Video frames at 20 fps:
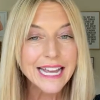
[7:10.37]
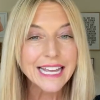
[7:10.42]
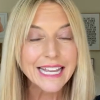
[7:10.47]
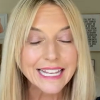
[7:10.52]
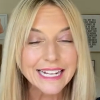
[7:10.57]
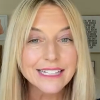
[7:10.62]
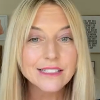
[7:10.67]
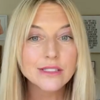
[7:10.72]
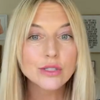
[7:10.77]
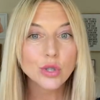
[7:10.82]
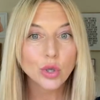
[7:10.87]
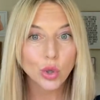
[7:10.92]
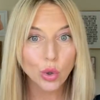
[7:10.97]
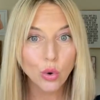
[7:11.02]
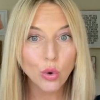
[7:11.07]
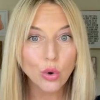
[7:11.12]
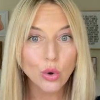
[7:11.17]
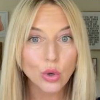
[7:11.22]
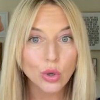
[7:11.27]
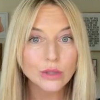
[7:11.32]
It is
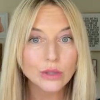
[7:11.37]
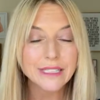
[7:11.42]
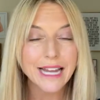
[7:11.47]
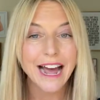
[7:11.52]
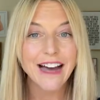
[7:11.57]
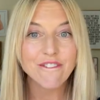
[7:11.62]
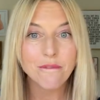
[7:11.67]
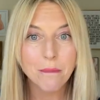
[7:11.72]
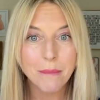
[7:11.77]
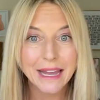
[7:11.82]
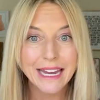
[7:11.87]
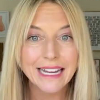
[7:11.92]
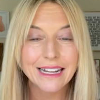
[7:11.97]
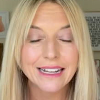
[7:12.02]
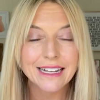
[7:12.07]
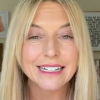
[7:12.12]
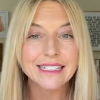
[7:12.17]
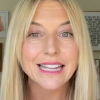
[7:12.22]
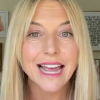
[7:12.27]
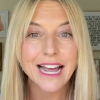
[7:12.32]
cool to have
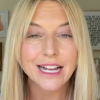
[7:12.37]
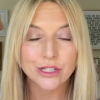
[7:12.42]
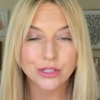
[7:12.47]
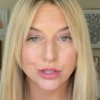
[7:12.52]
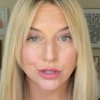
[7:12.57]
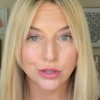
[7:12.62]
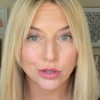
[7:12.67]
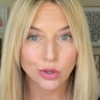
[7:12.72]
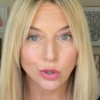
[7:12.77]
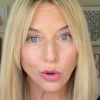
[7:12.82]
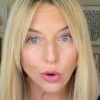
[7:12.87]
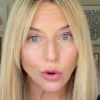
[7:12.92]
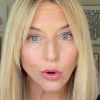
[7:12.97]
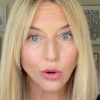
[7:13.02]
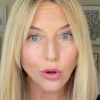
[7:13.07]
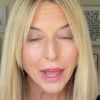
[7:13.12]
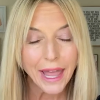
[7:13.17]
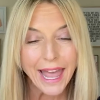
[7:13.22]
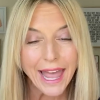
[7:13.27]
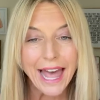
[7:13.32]
maintenance as your
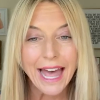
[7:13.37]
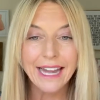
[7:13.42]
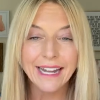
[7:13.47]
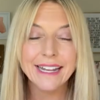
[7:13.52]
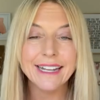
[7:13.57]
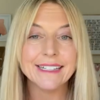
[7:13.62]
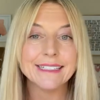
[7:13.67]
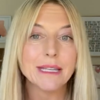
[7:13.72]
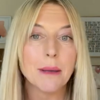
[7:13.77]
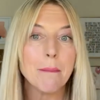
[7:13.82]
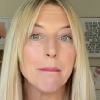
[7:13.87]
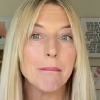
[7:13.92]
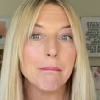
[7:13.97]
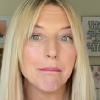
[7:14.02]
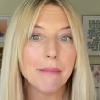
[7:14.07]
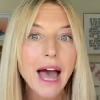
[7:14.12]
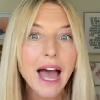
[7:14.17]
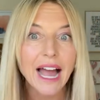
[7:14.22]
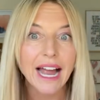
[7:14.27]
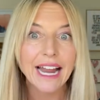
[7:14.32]
goal, and it is
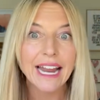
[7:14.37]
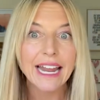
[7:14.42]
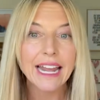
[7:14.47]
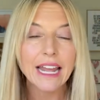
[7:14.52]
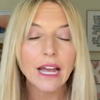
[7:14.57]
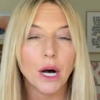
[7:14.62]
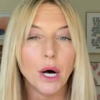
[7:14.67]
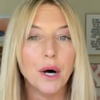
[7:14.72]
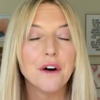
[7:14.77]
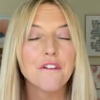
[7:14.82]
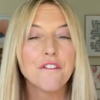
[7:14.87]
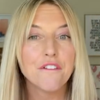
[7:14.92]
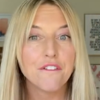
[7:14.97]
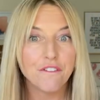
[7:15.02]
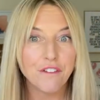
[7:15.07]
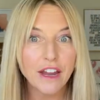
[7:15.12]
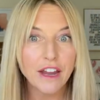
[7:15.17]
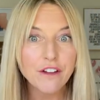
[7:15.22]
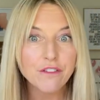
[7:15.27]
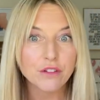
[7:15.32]
my
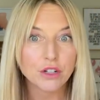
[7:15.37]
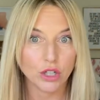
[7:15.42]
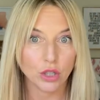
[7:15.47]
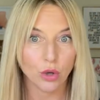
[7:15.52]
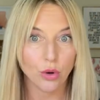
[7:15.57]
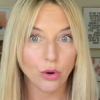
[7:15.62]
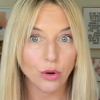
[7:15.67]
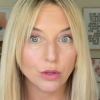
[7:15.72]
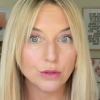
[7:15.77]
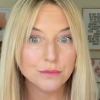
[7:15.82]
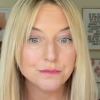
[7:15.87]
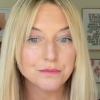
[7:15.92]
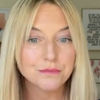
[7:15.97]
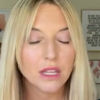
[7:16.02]
favorite goal.